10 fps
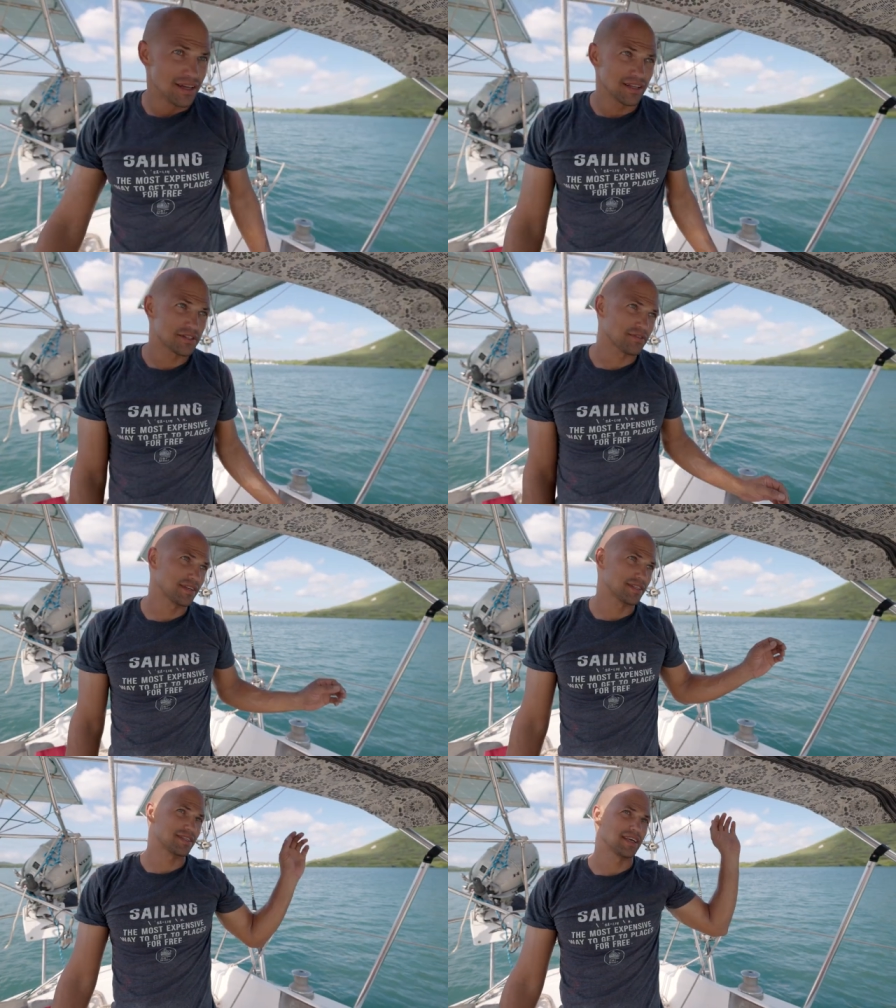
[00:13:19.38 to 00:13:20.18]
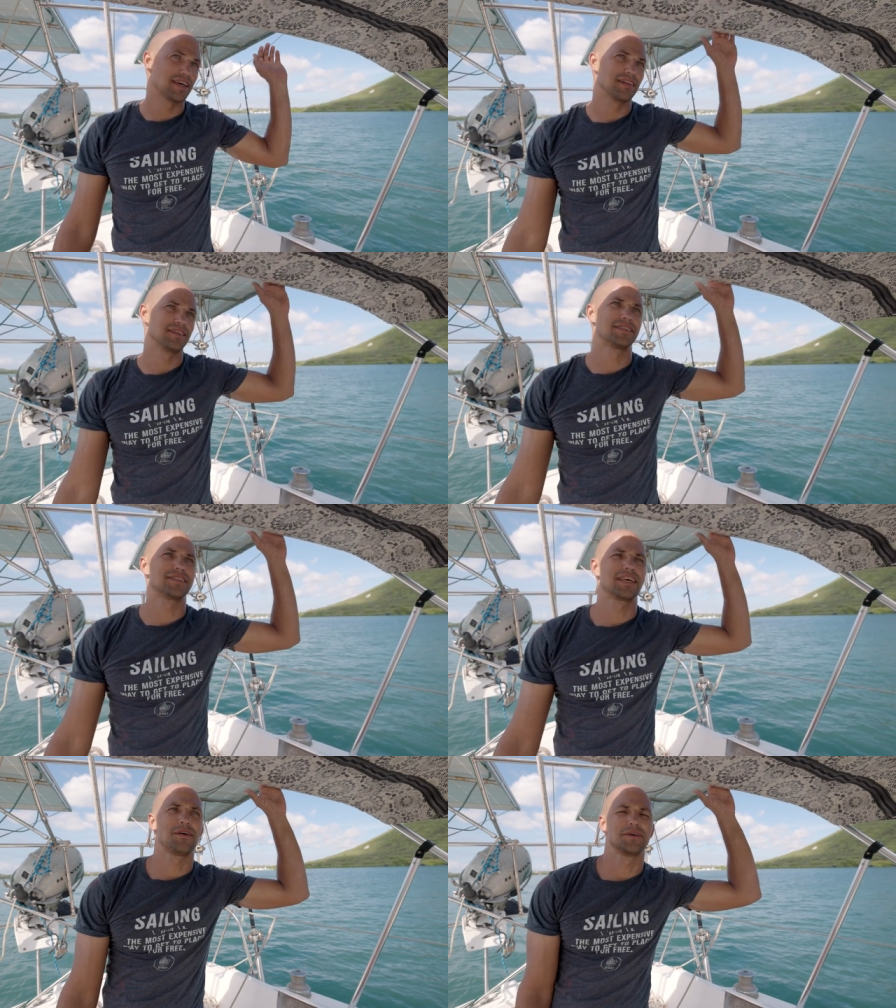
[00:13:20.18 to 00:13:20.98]
Let's raise the sail and
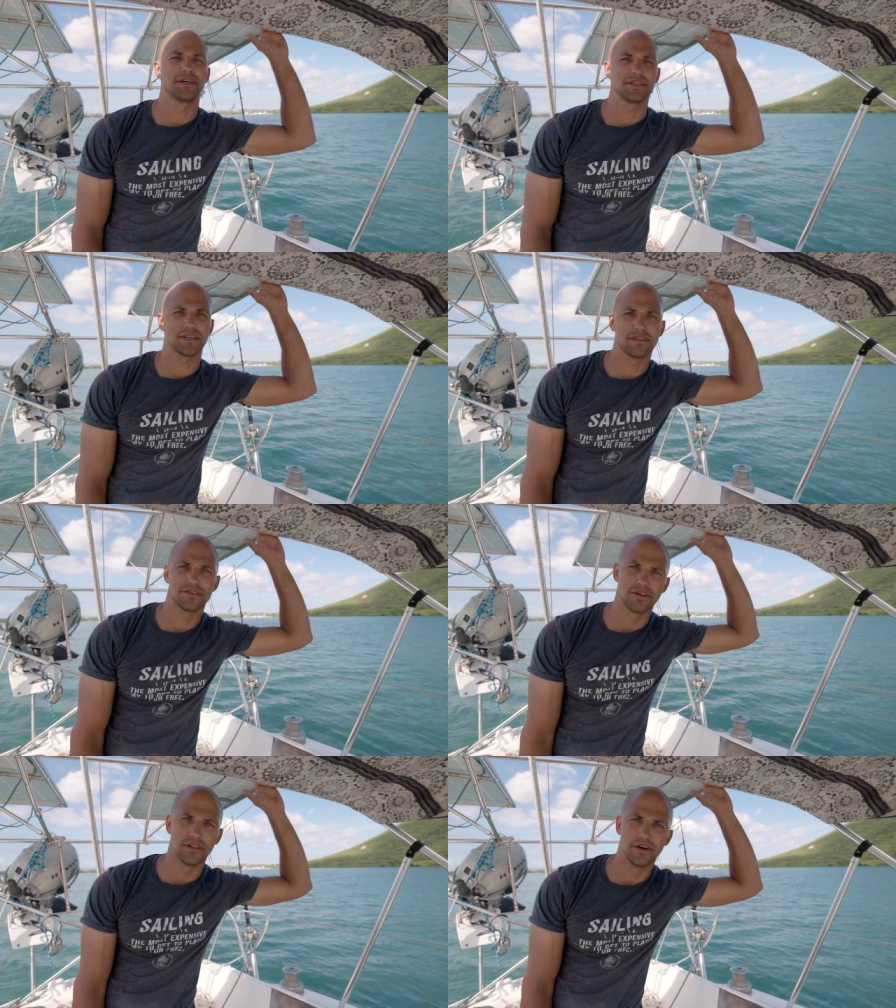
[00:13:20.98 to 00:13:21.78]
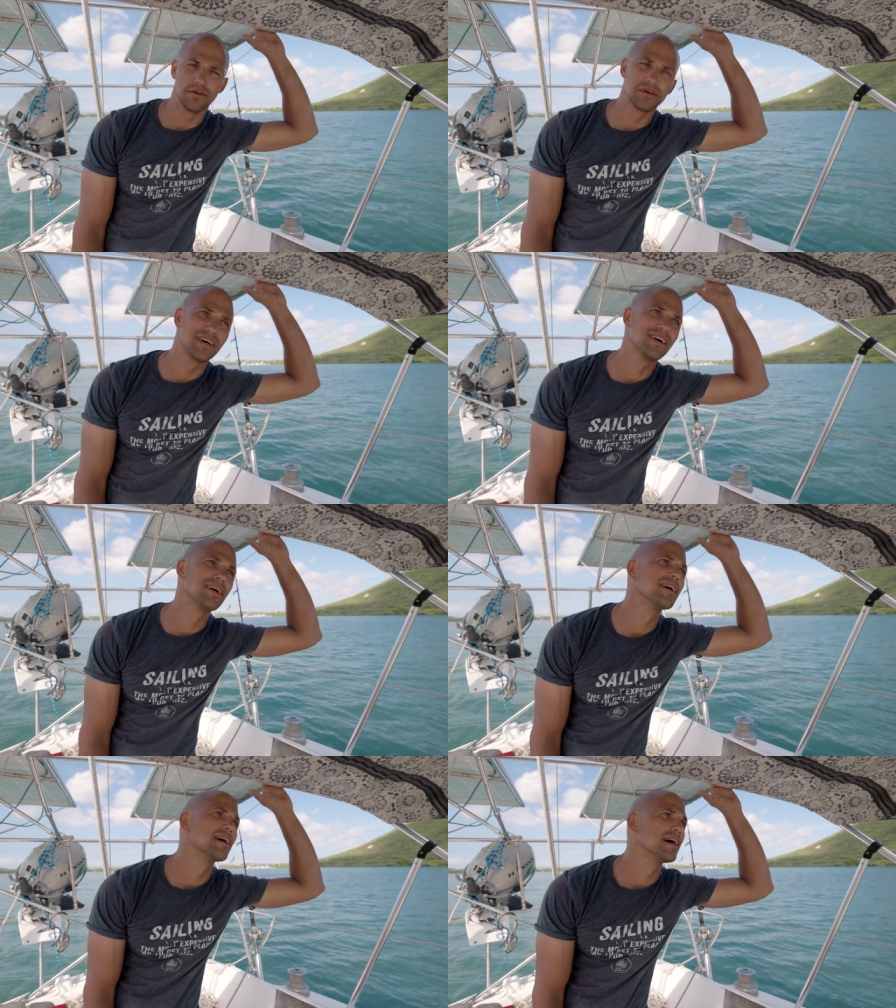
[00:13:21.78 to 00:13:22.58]
see how it does under a load.
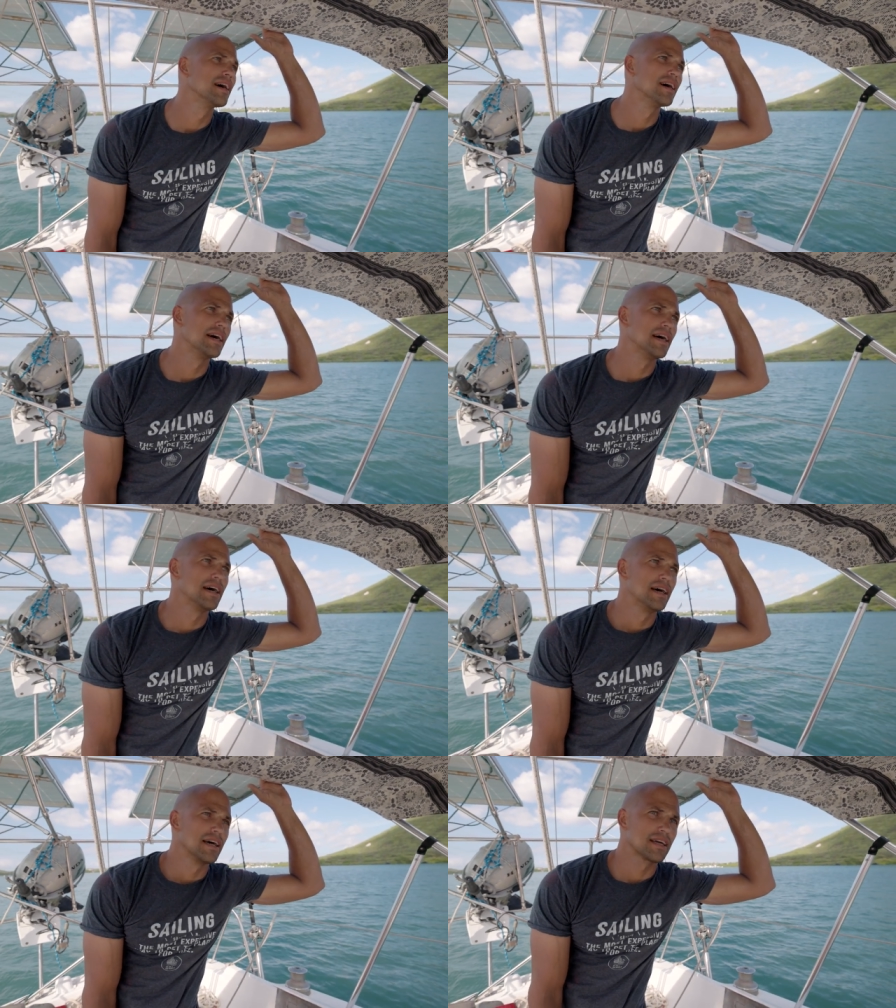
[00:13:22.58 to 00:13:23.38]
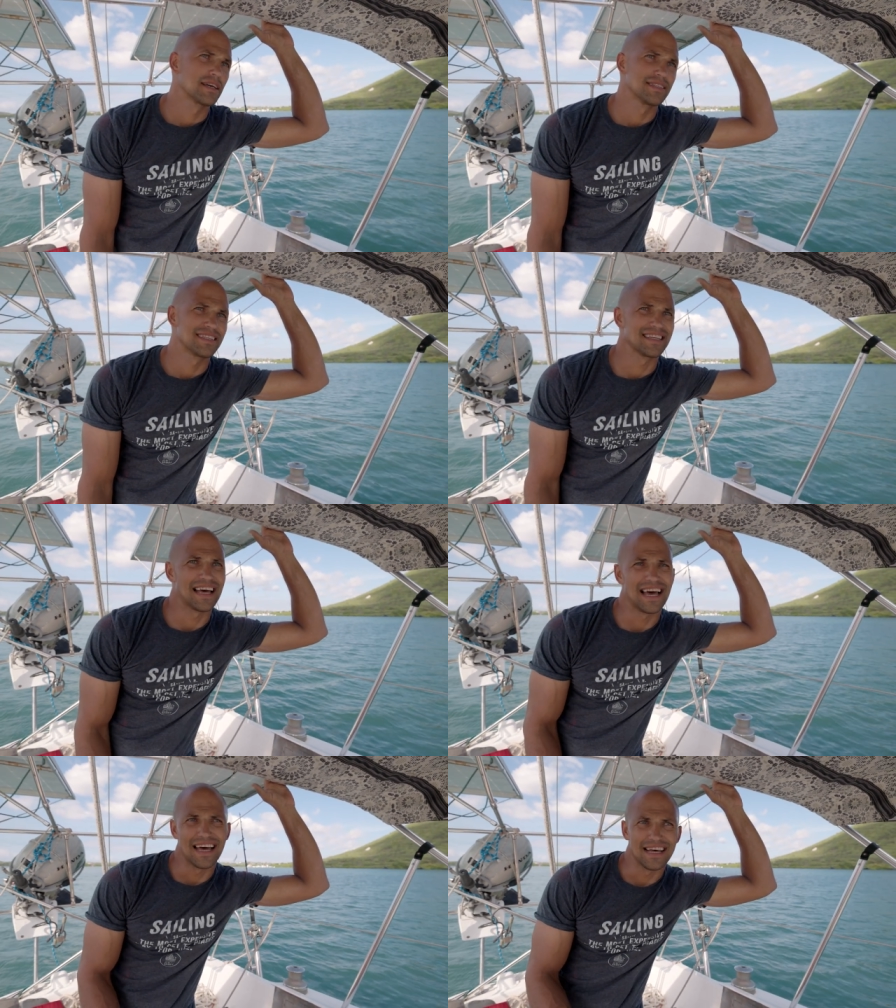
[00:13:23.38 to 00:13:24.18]
Cause it,
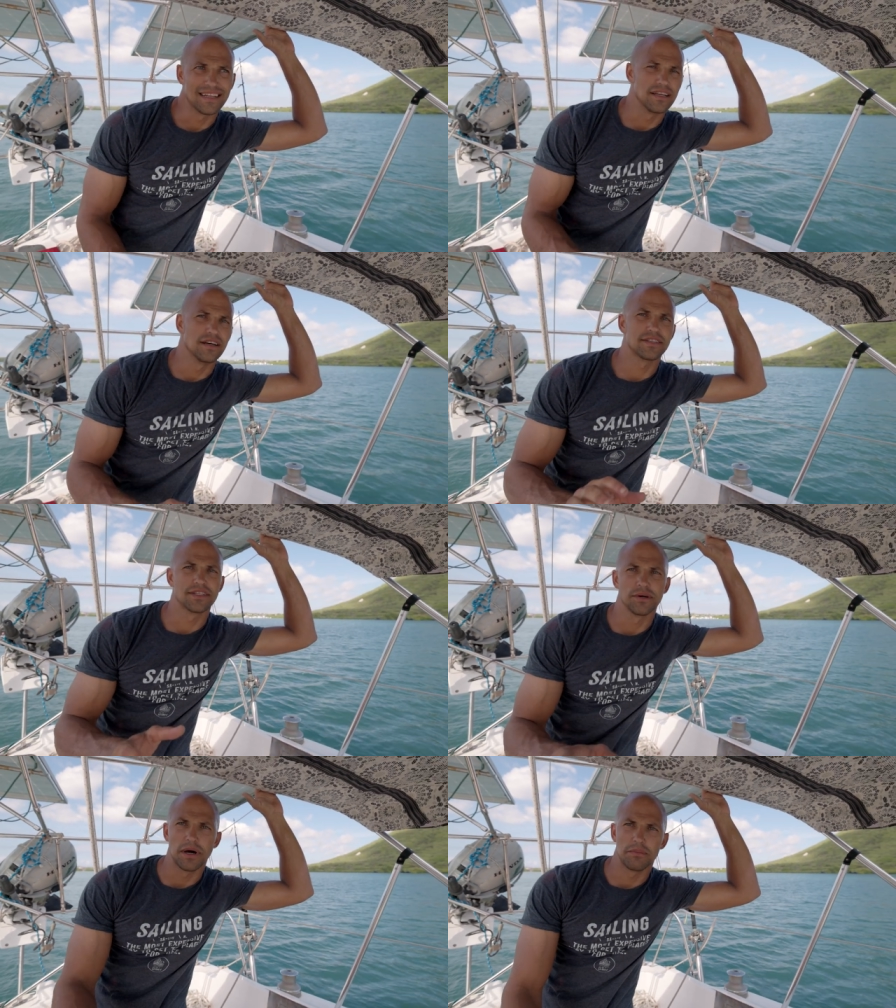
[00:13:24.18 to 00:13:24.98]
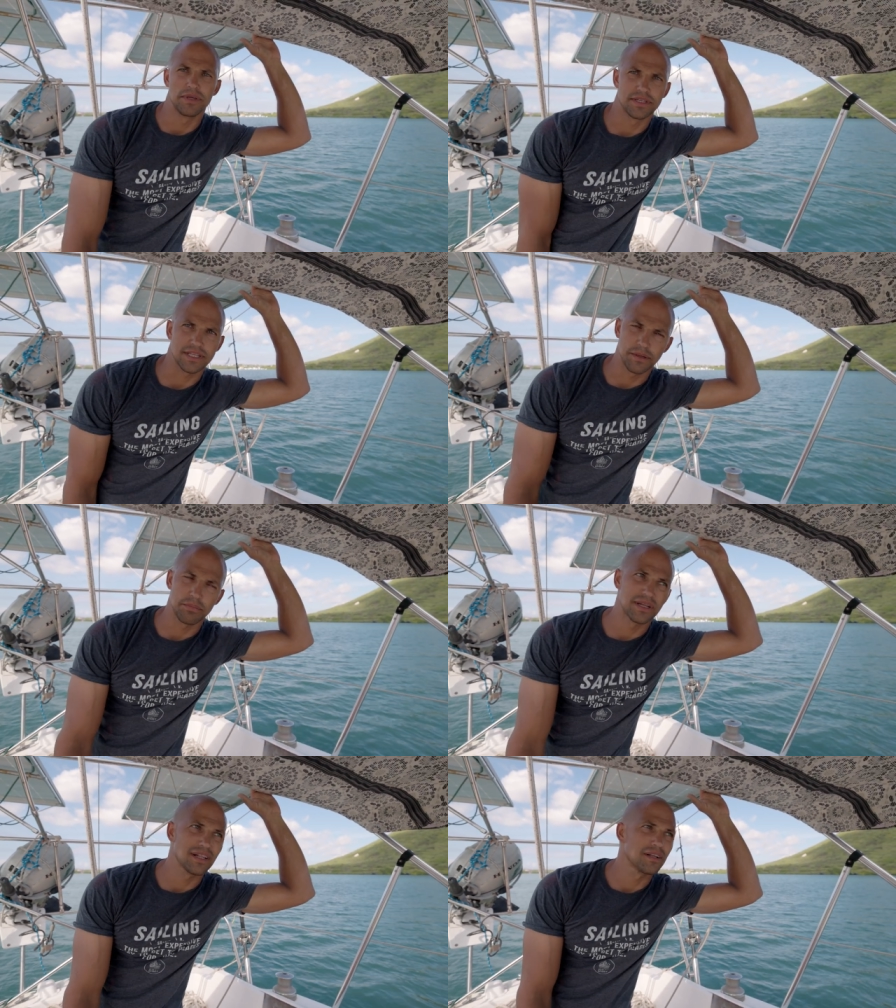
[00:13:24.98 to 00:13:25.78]
I don't know, it still might be
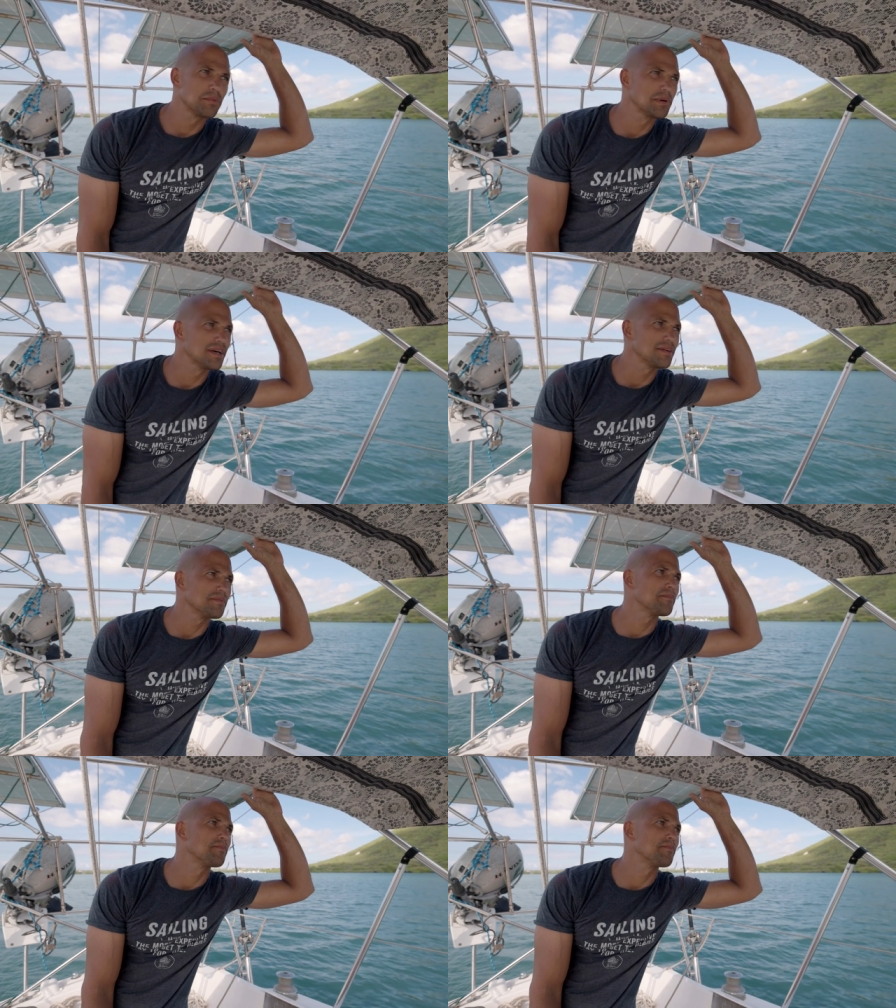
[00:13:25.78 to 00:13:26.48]
slipping a little bit.